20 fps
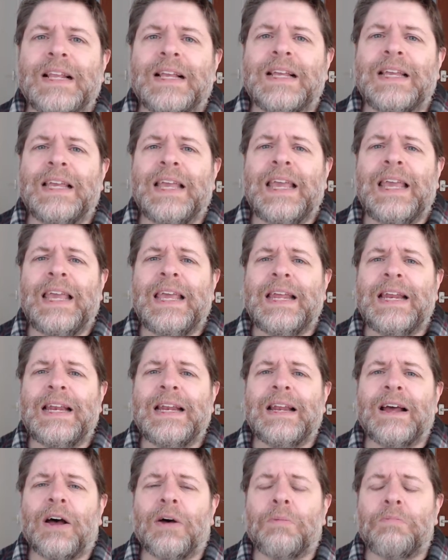In
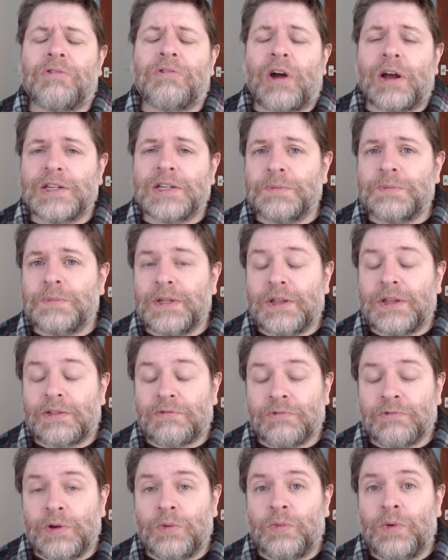approximately
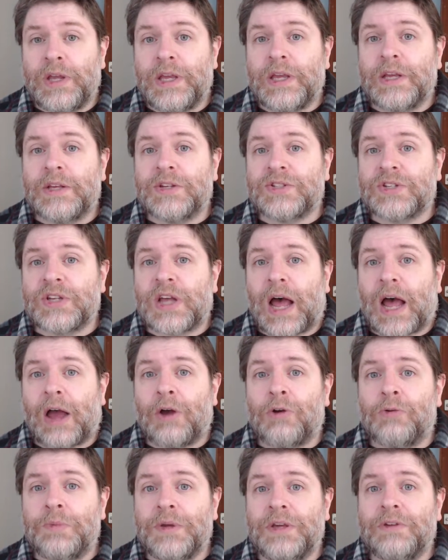3 weeks, I
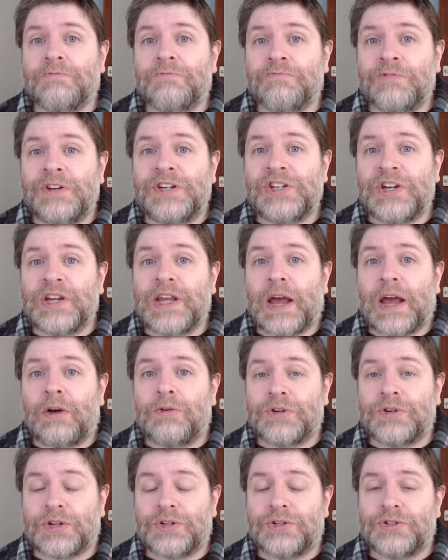will be reaching
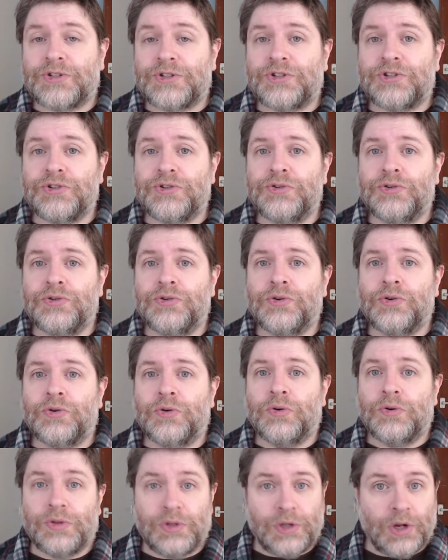out
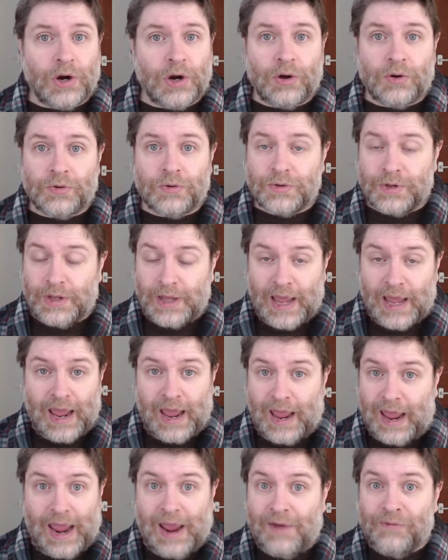to,
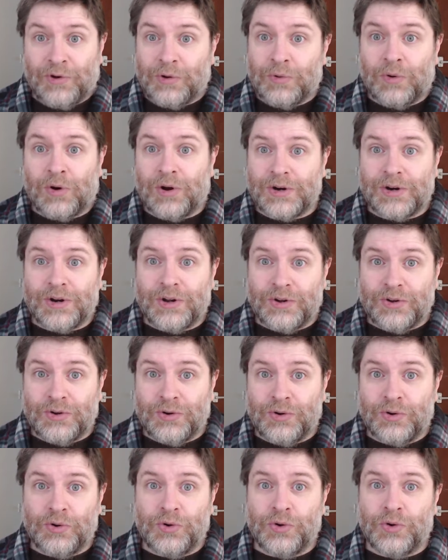everyone
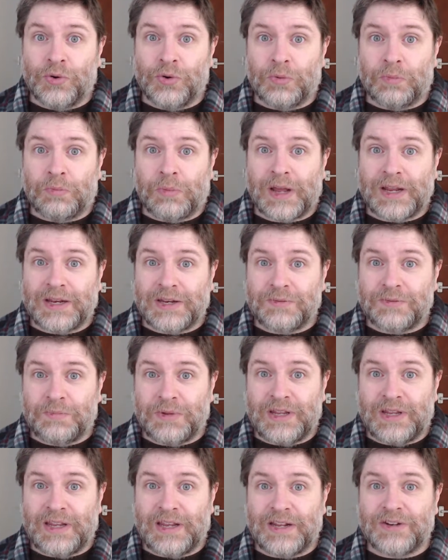who might
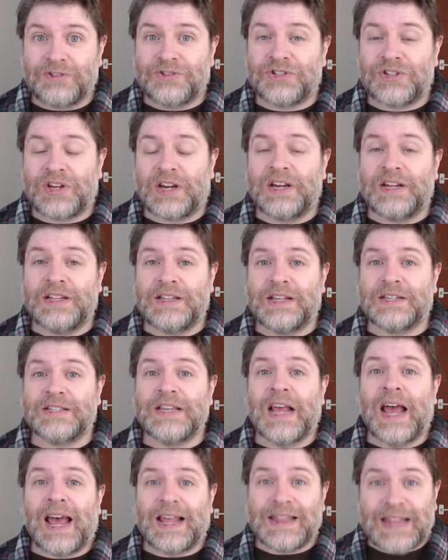be interested in this,
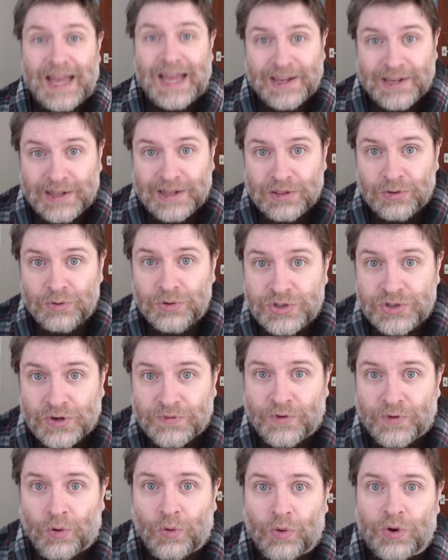and that includes, of
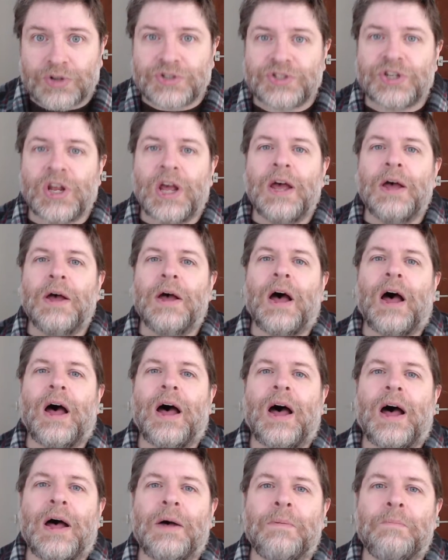course,
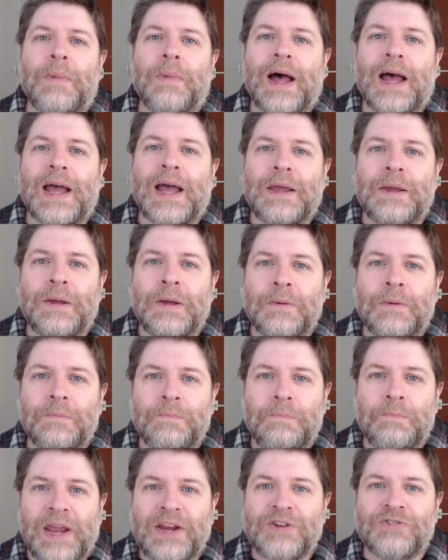my
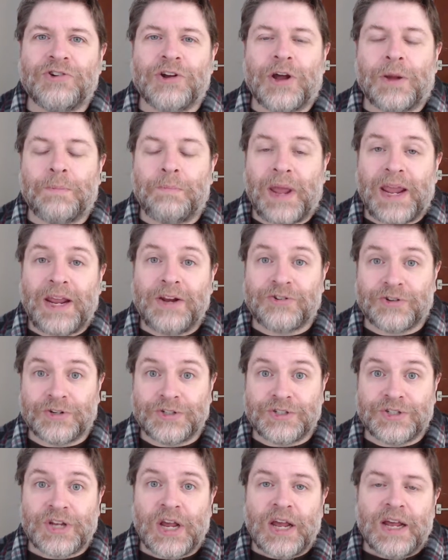Patreon
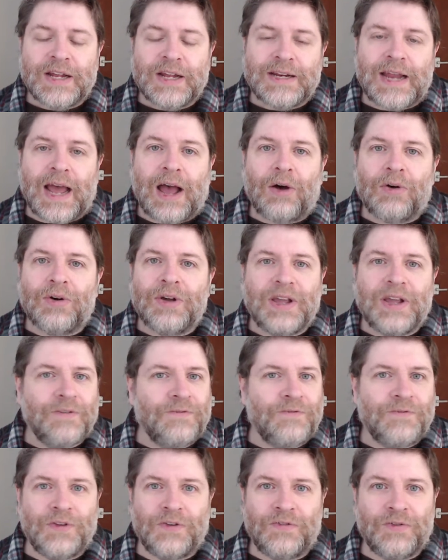patrons. Now,
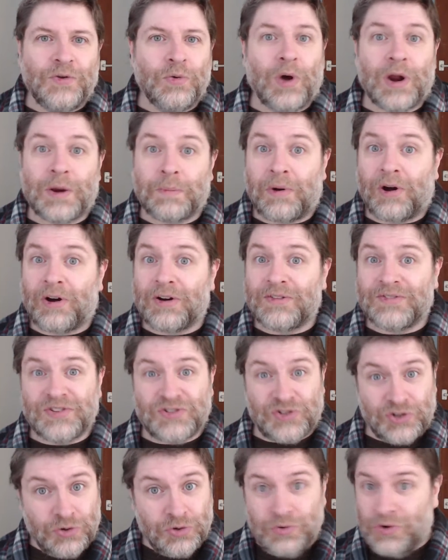if you want a part of this,
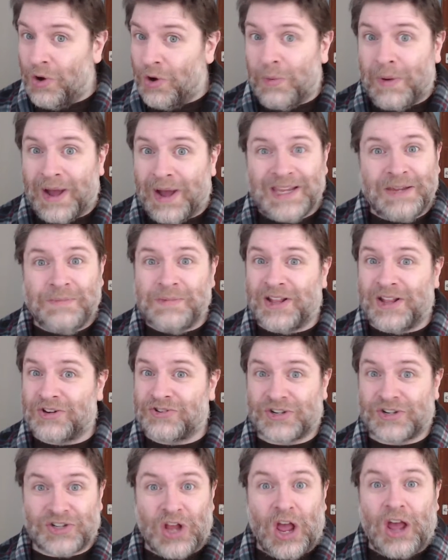my email
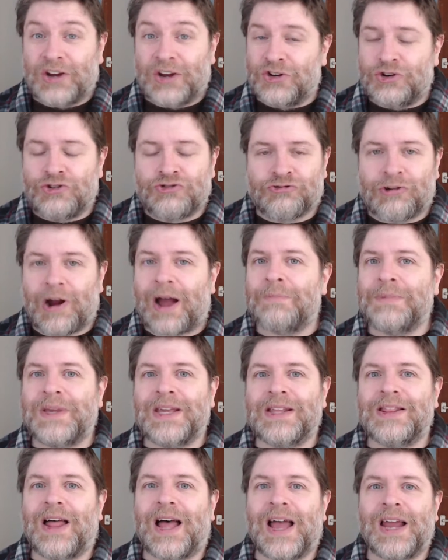address. Drop me a
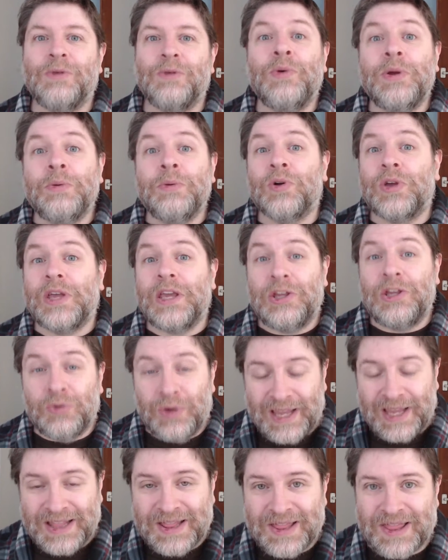line. We will get you
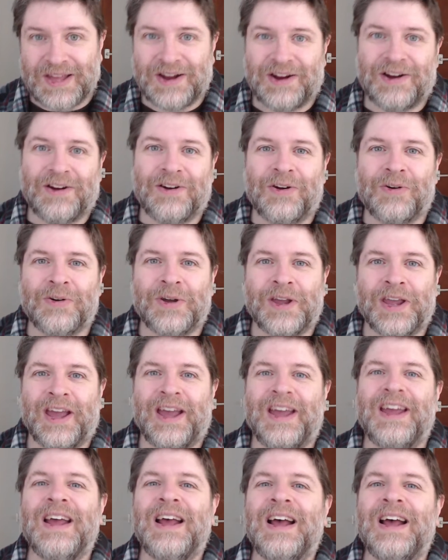in there, okay?